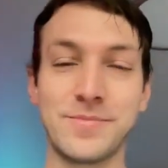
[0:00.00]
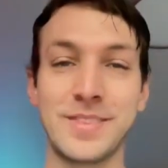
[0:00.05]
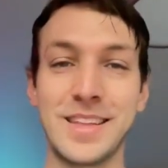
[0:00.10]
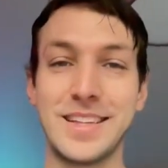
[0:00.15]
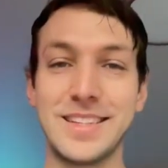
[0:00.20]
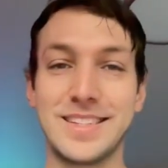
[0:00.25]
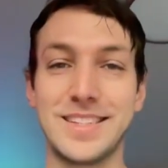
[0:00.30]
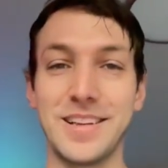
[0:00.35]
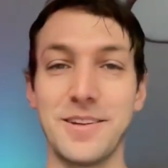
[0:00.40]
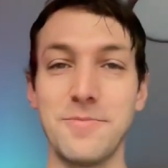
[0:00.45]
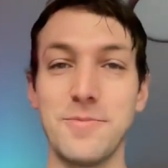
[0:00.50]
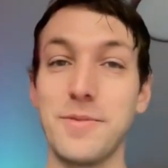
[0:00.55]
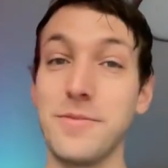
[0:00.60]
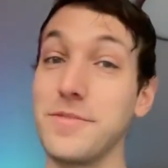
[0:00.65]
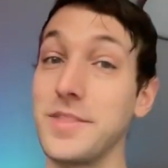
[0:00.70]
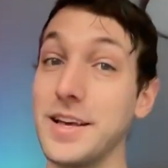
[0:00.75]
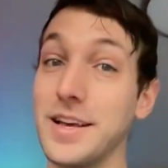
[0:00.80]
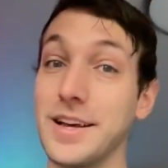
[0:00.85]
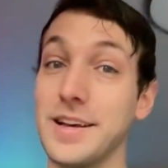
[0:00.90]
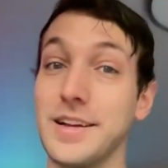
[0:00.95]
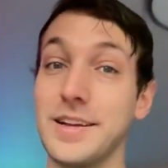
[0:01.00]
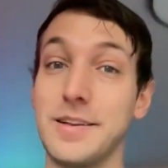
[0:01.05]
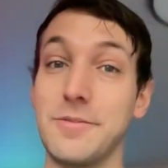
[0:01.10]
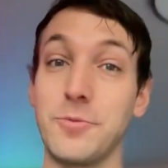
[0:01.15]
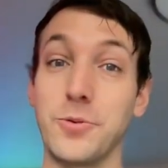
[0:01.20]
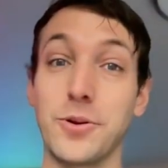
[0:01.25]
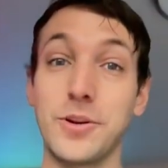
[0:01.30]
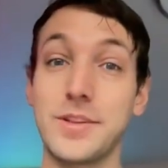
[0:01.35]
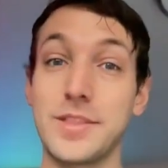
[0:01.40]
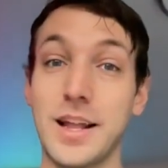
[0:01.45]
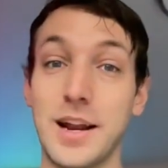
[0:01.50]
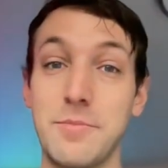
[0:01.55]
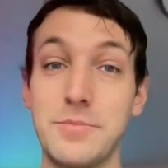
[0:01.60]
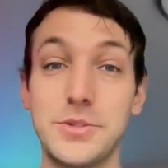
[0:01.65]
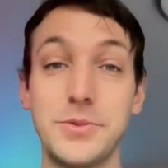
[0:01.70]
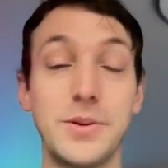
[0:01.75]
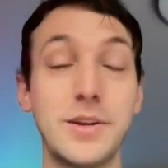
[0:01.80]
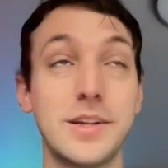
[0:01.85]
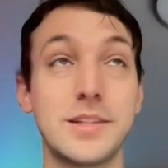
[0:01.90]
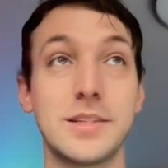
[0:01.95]
Some of the work that I'm
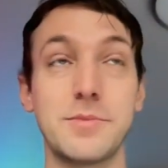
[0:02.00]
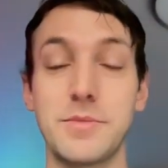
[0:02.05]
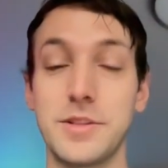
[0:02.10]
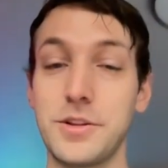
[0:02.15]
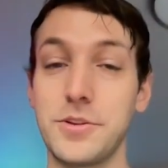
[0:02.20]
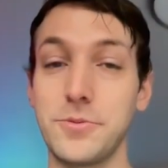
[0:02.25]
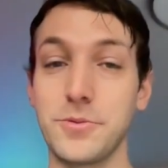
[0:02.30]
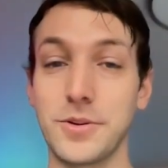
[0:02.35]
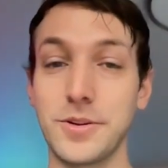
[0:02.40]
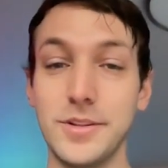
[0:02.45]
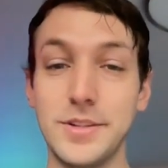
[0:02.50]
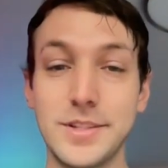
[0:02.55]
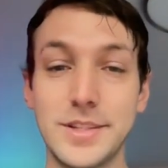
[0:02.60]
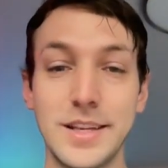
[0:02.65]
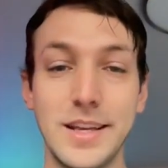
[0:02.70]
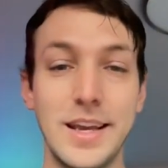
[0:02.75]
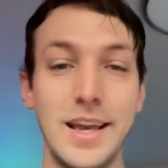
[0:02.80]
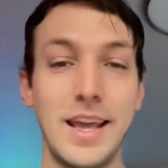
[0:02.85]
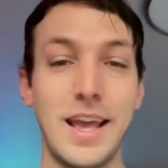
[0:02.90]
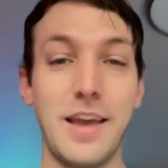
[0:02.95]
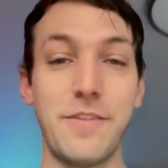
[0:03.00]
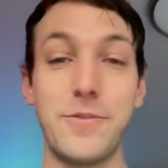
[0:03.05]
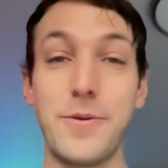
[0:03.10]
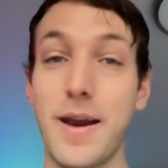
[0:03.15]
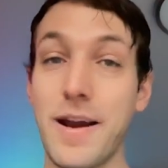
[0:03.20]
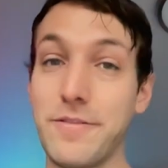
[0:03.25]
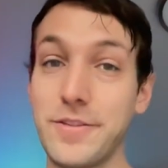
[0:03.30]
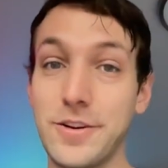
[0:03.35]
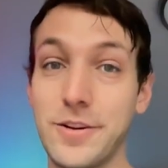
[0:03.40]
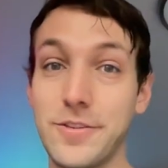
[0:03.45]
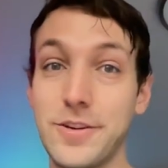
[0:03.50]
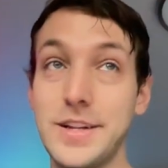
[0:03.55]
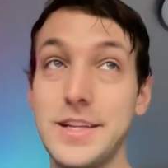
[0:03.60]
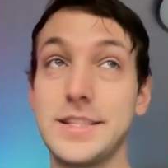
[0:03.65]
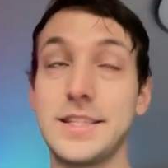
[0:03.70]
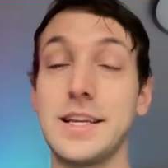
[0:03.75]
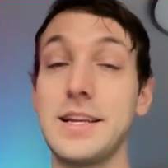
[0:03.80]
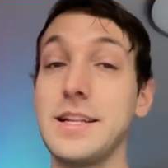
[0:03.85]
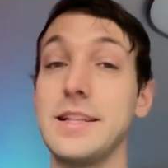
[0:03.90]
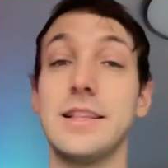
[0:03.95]
doing on some of the new worlds. If you haven't already
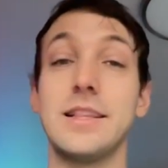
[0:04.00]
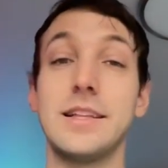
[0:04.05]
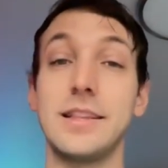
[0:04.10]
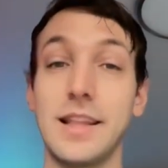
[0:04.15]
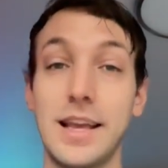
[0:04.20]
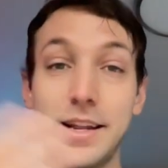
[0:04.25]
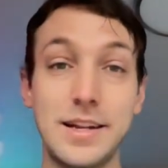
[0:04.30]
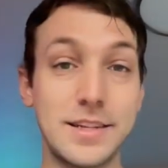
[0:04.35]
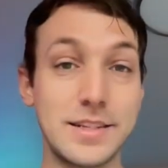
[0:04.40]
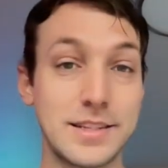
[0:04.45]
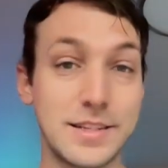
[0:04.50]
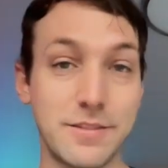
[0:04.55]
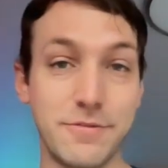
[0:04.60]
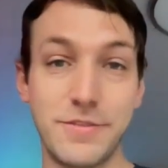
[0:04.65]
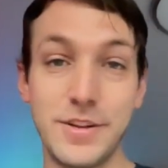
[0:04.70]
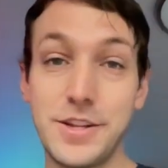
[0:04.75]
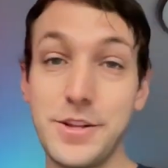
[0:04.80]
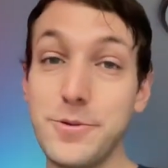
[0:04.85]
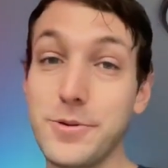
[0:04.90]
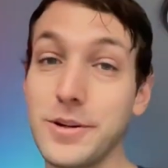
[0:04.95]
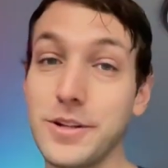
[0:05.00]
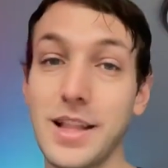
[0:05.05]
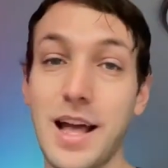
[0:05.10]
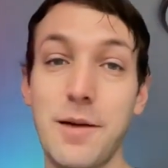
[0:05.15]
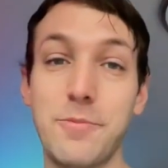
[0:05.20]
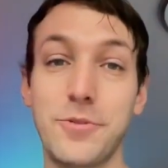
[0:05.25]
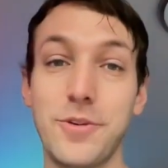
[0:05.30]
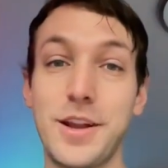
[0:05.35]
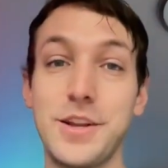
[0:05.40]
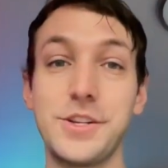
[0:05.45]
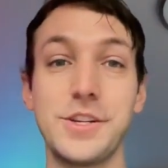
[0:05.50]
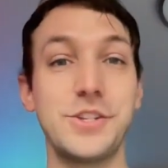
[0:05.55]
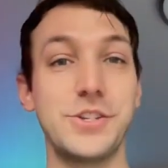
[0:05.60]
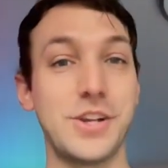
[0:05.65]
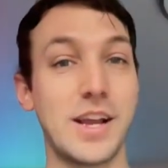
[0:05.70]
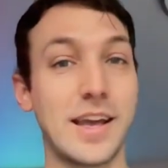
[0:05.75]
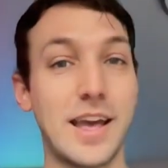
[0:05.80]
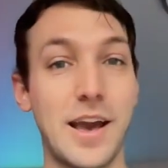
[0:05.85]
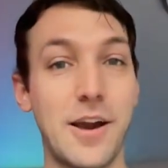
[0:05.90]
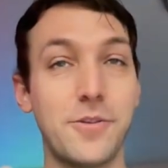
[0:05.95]
seen the latest Vidyuu collaboration,
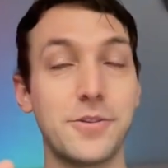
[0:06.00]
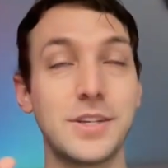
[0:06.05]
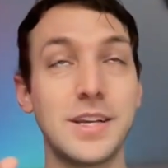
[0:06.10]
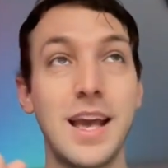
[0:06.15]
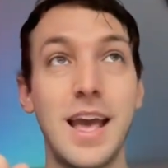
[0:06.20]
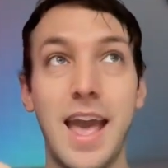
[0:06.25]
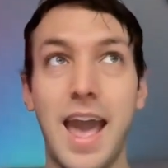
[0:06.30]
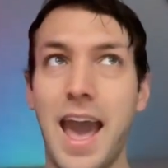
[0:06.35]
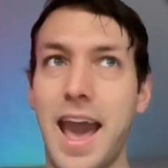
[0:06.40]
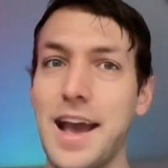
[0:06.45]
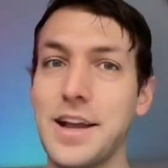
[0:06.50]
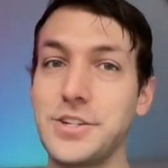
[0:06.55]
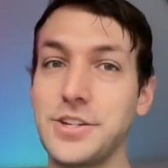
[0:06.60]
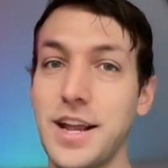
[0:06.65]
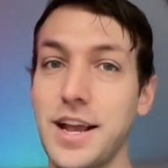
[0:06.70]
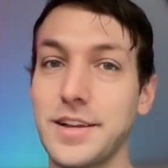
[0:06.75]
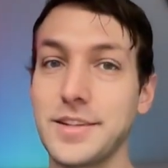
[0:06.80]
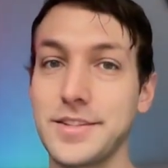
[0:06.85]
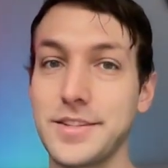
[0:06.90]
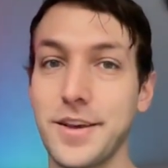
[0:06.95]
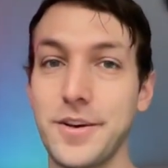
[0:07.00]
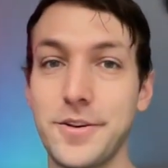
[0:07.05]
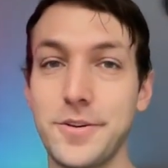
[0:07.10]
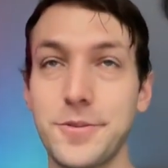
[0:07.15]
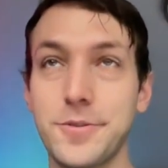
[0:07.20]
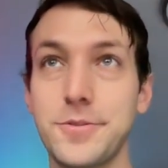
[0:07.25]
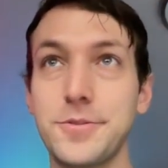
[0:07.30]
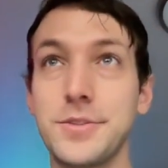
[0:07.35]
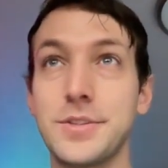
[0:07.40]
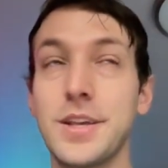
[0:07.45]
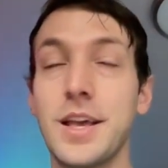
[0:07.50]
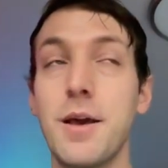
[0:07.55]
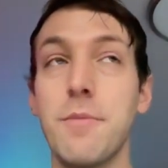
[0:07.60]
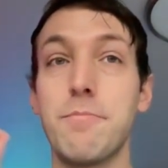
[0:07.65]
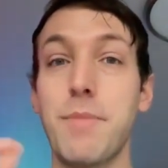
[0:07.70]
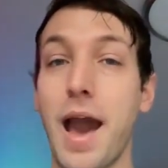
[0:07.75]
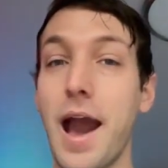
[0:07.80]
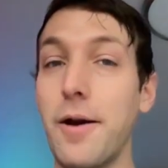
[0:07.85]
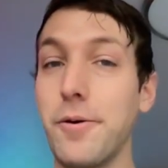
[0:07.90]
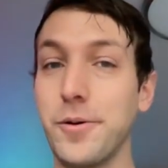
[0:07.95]
check out AshXO's
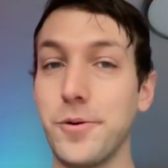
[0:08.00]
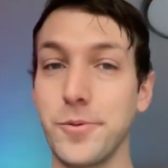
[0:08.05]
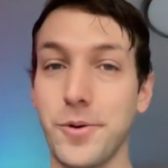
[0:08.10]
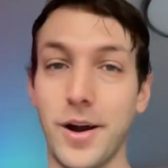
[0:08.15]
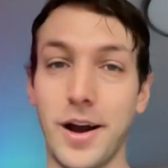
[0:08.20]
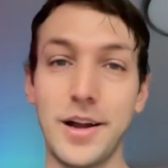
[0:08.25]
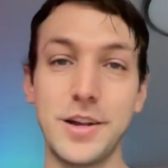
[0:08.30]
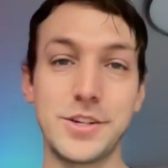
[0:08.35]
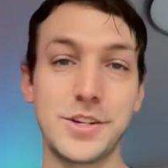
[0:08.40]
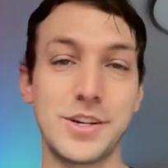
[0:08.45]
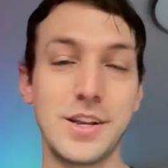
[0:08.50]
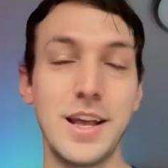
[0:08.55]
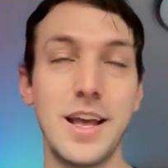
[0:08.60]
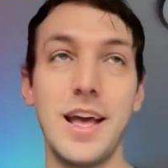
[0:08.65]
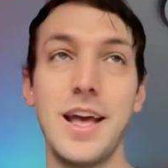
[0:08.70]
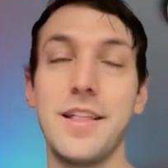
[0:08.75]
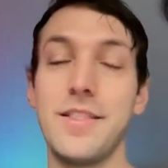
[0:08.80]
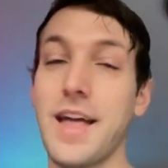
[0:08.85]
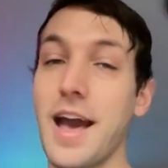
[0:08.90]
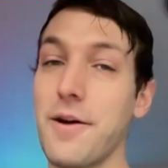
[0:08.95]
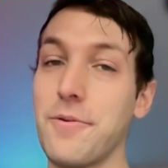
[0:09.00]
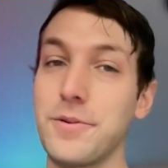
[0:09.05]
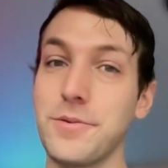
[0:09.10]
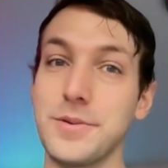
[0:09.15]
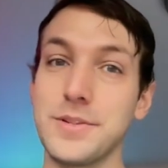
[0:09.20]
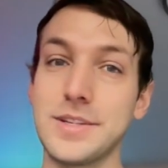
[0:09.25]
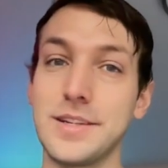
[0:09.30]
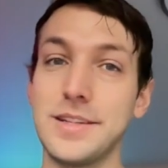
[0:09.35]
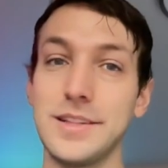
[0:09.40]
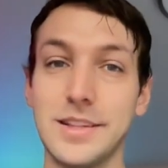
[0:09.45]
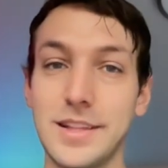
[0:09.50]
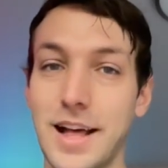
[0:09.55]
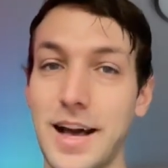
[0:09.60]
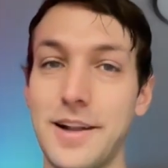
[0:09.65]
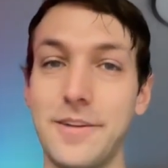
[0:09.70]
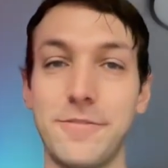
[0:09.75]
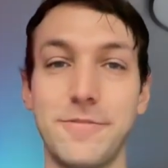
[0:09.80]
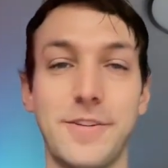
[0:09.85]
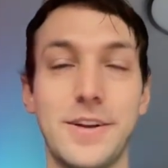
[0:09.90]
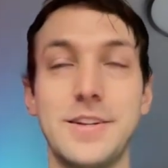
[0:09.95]
Power Wash. That one was a lot
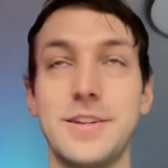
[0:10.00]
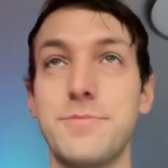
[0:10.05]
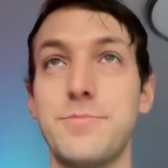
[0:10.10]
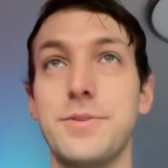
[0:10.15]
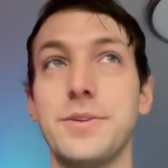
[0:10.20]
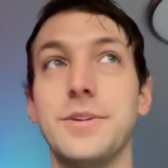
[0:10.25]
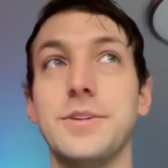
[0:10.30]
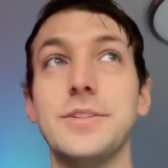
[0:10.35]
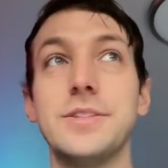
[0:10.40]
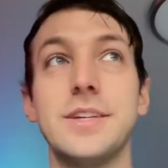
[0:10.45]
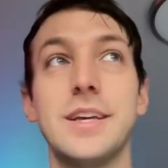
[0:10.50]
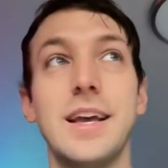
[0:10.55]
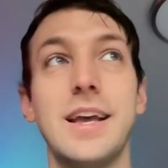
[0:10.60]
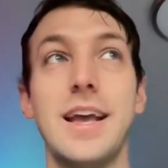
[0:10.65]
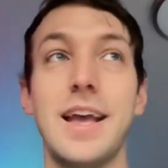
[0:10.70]
of fun to build.